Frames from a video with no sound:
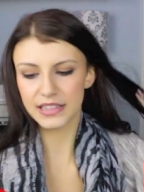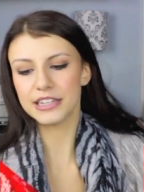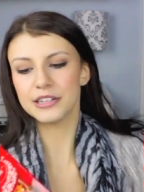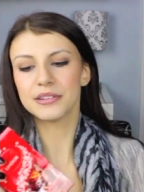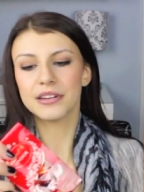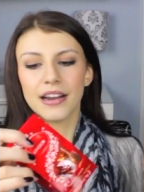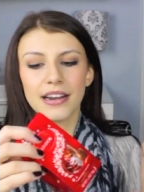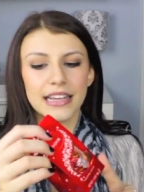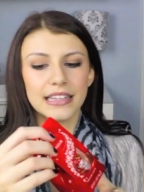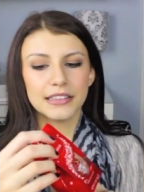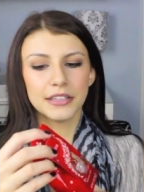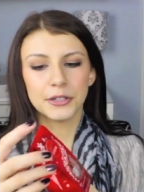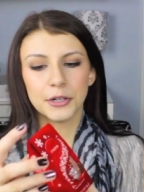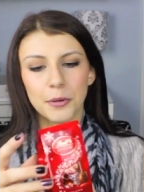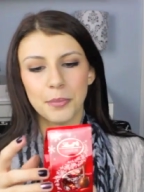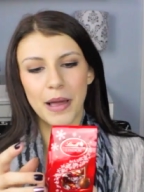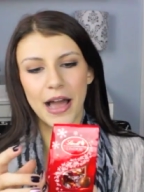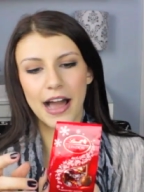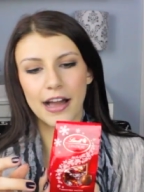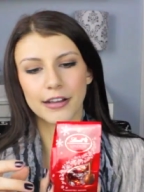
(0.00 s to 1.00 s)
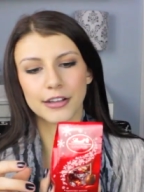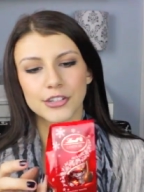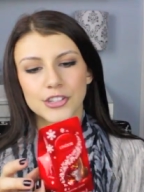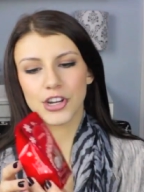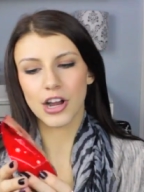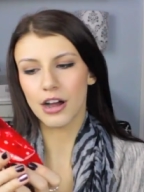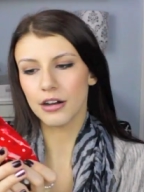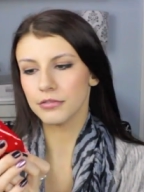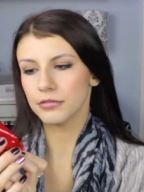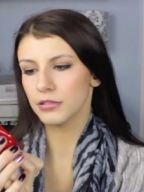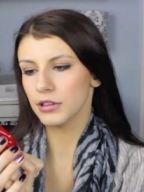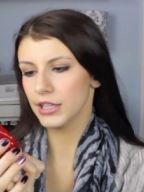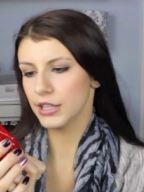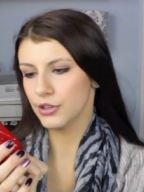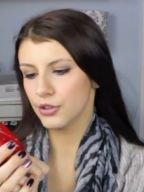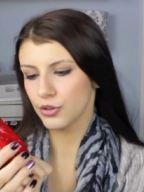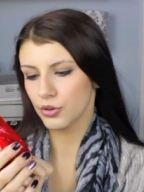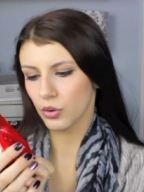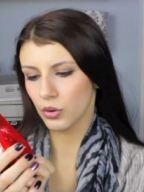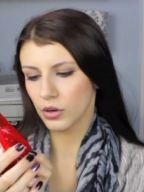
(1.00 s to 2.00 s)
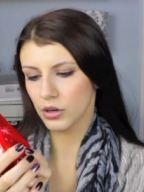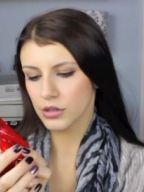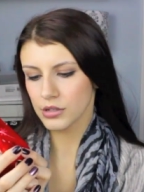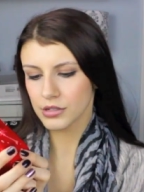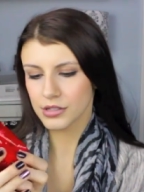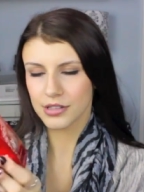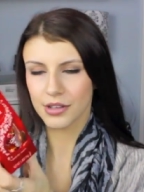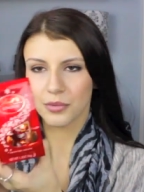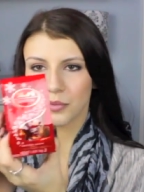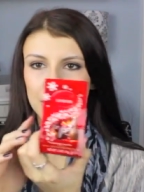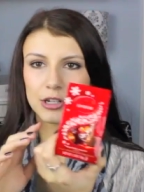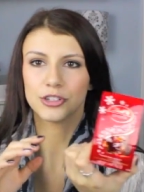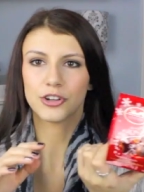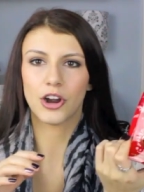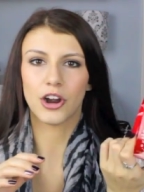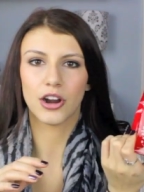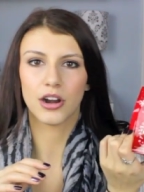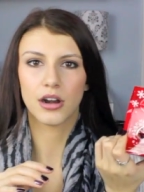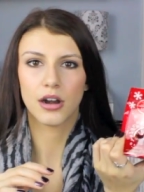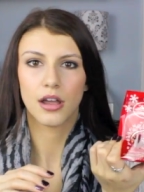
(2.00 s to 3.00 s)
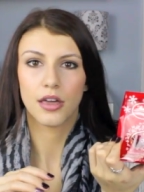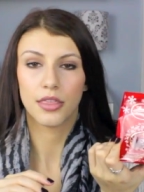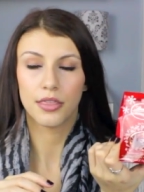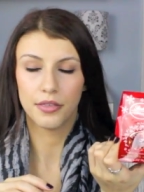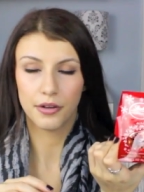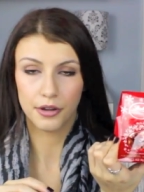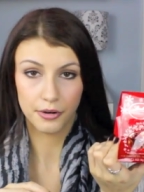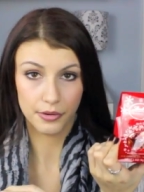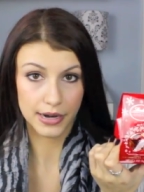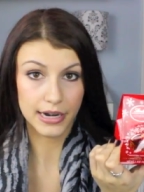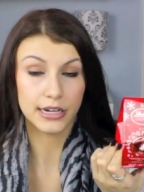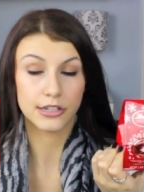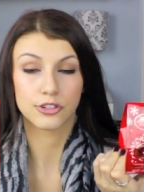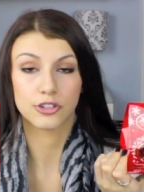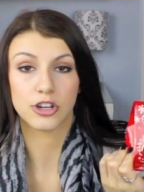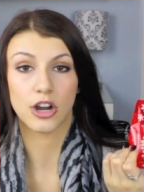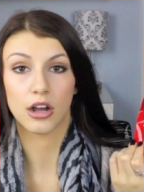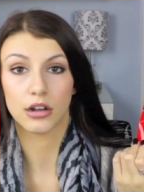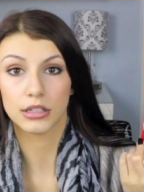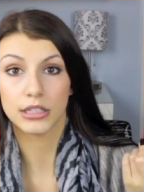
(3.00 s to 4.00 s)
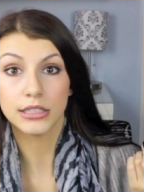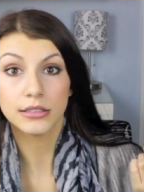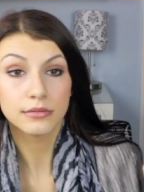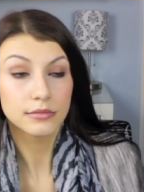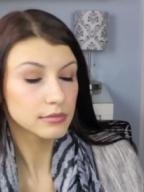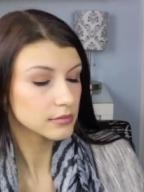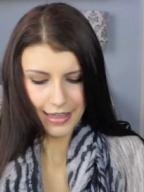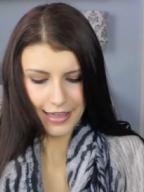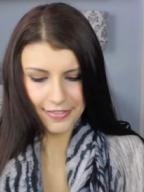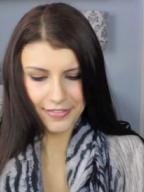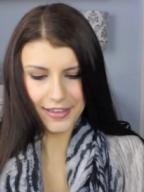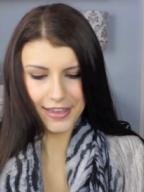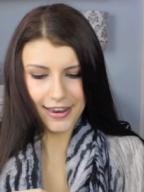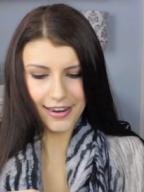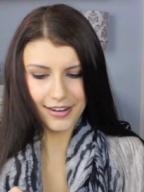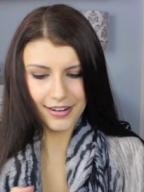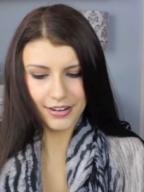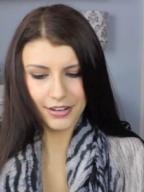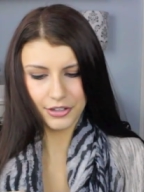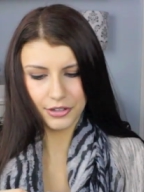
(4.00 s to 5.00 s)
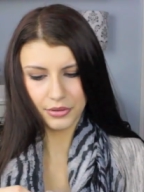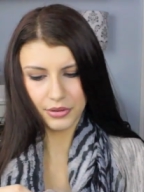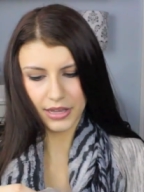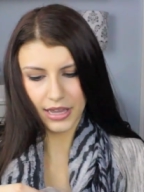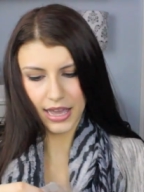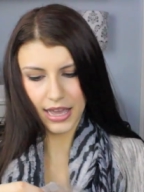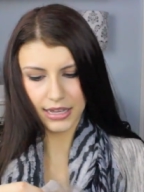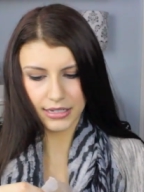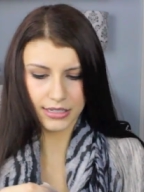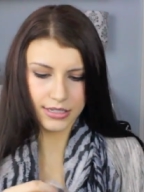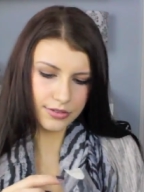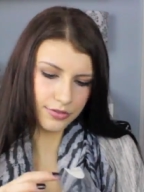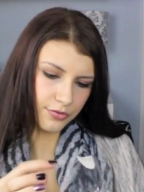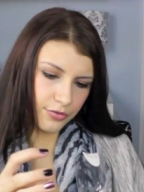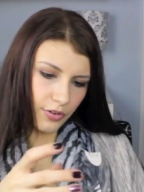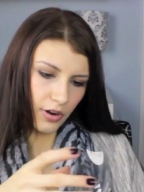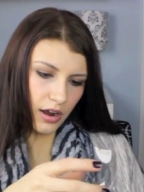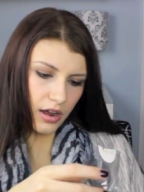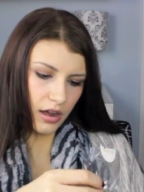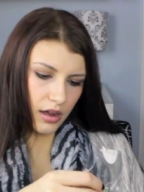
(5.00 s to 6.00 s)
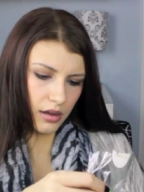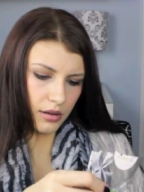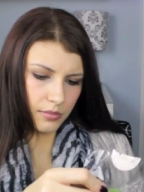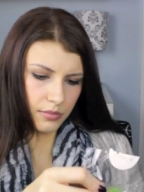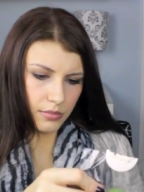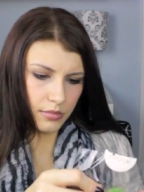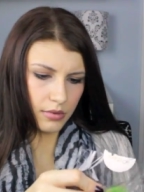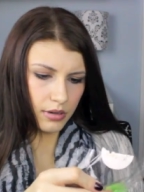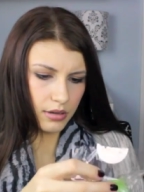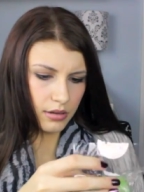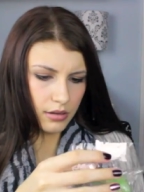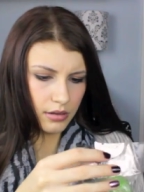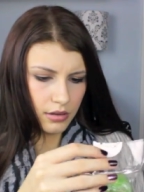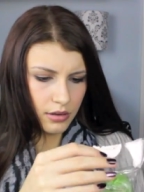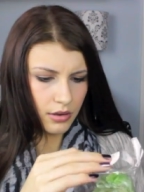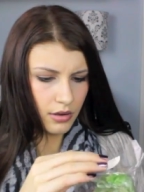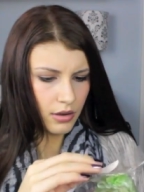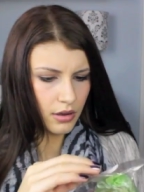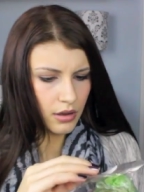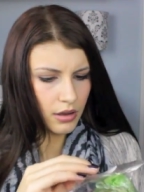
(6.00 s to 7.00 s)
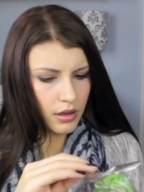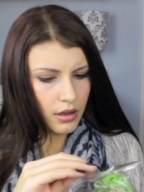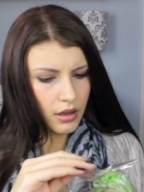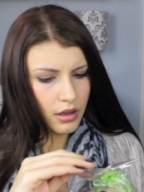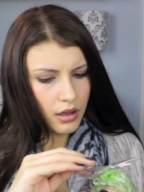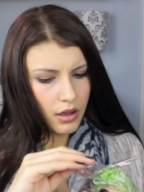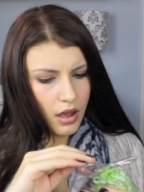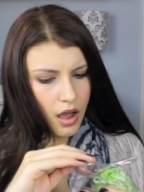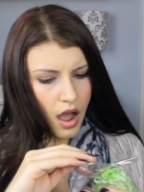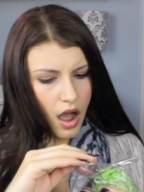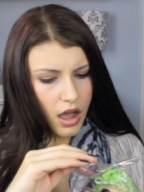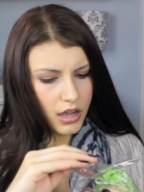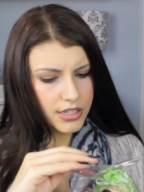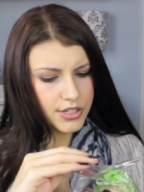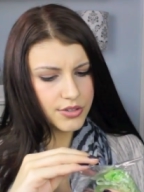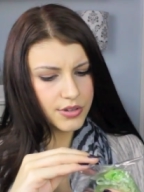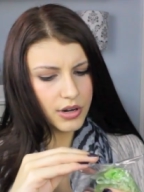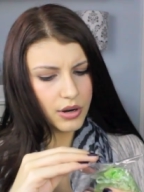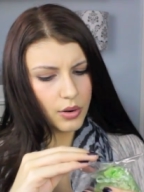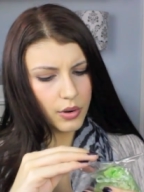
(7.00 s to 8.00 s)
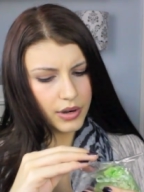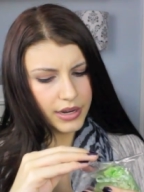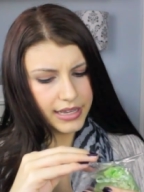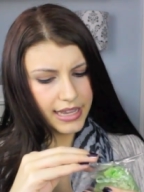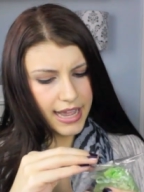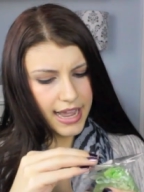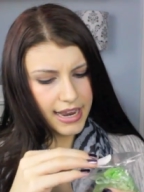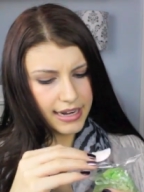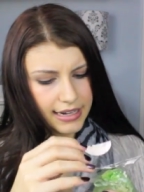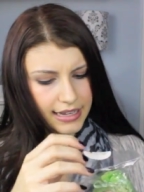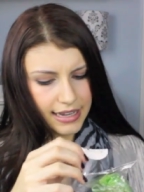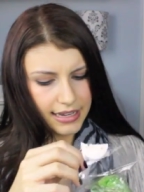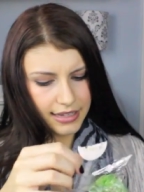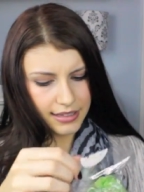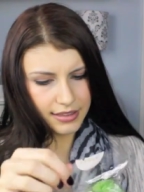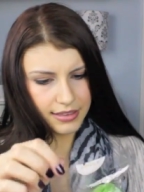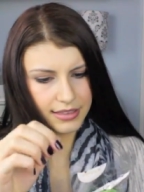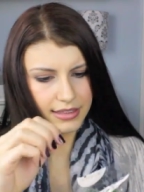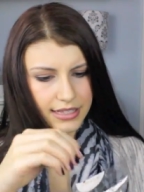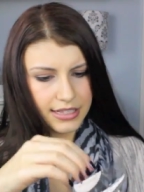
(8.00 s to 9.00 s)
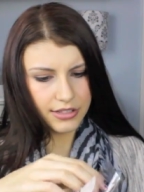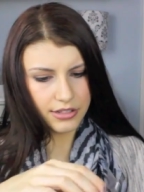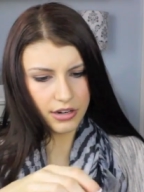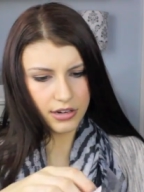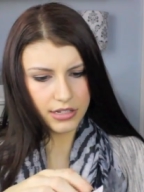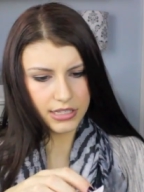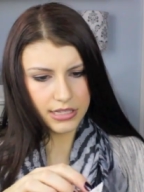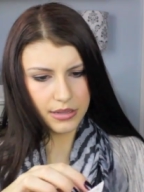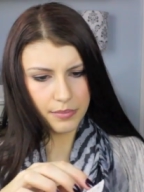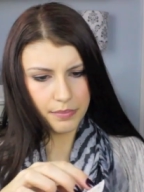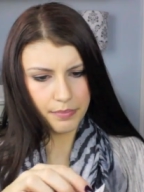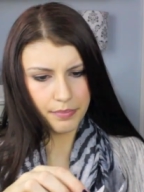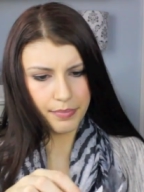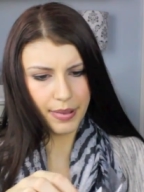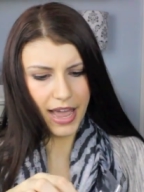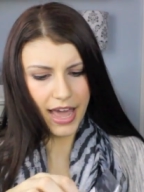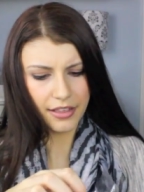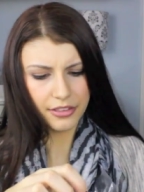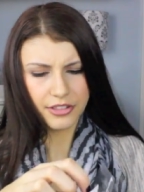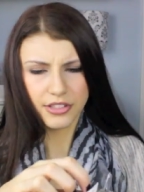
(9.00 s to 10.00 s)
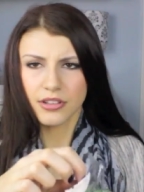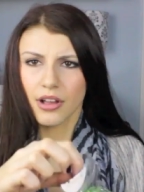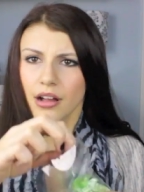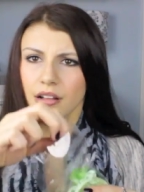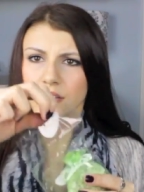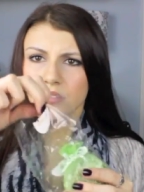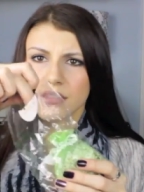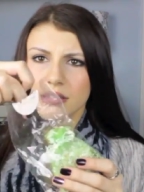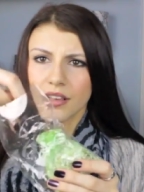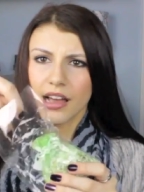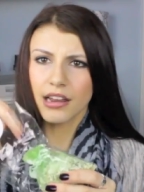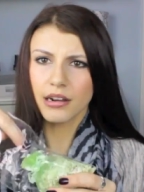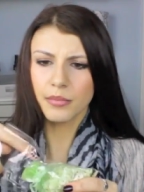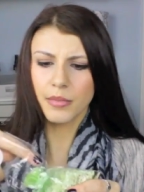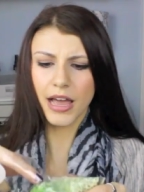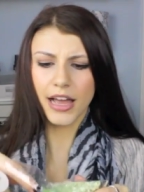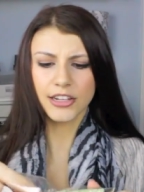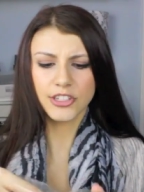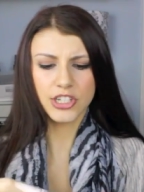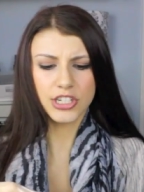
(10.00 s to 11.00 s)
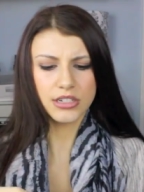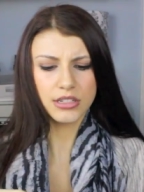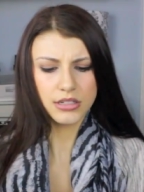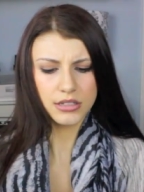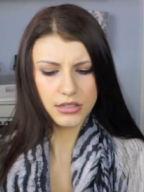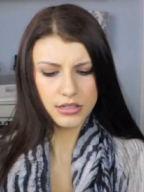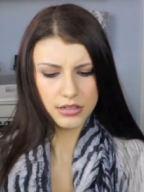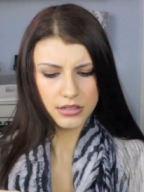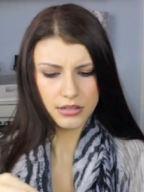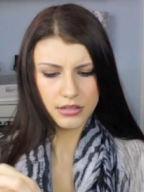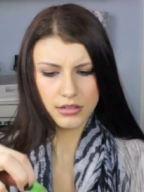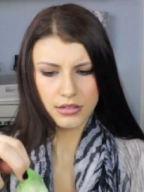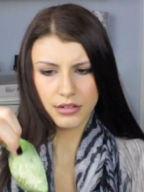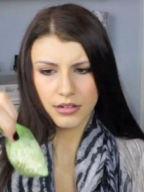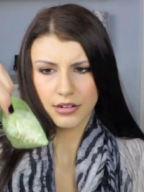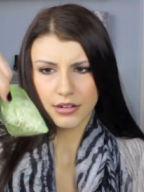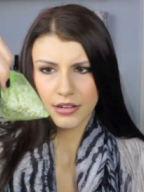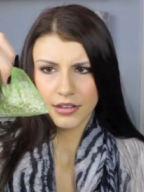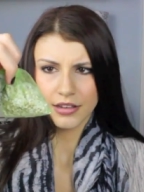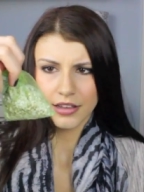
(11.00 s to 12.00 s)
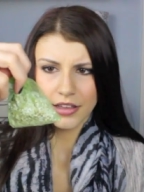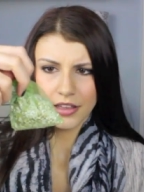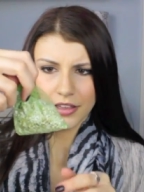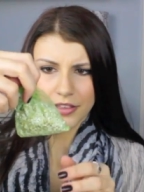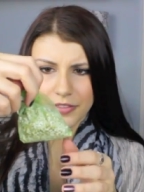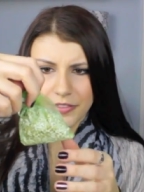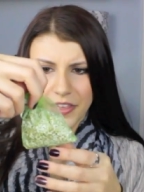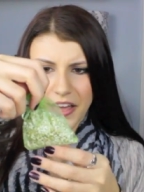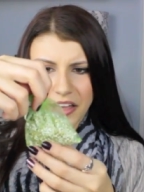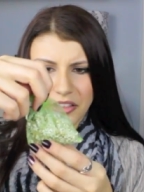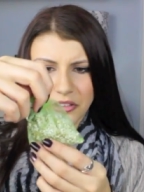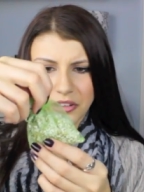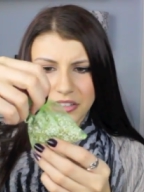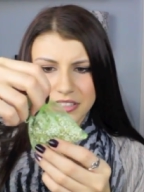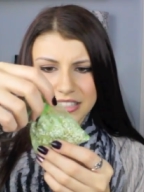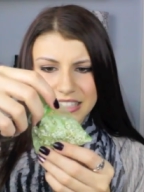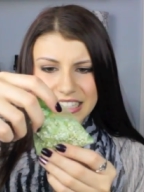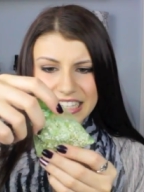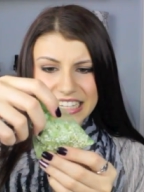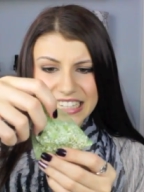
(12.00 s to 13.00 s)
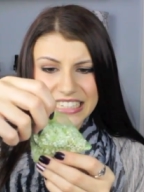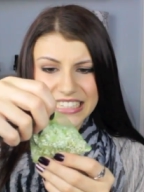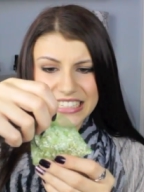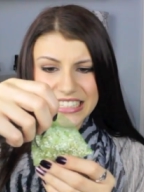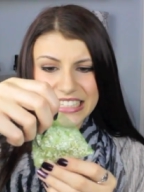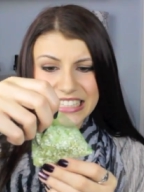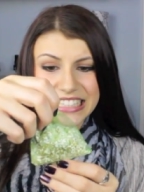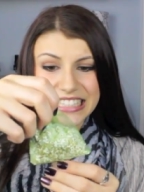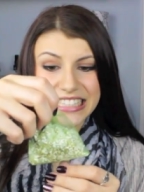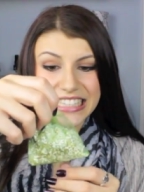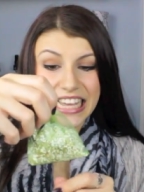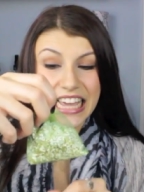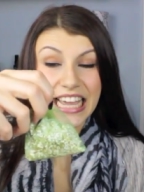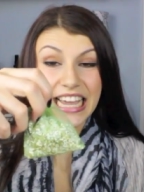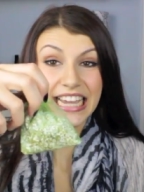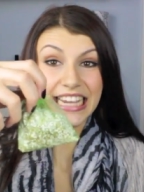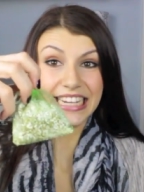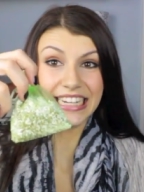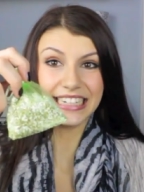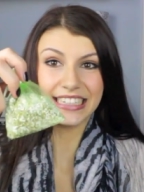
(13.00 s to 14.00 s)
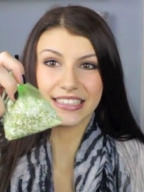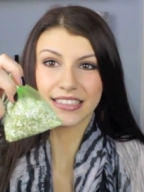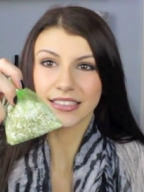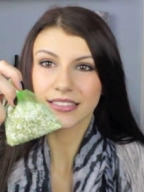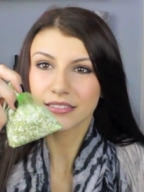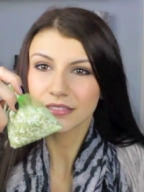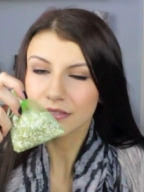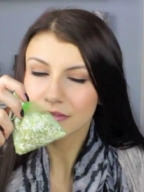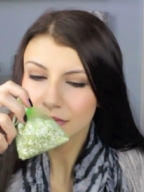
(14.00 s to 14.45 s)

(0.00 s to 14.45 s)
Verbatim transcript: and then you got a little package of Lindors, which are the greatest chocolate. And then you get from Astra Organic. These are some bath salts, I'd imagine. That looks insane.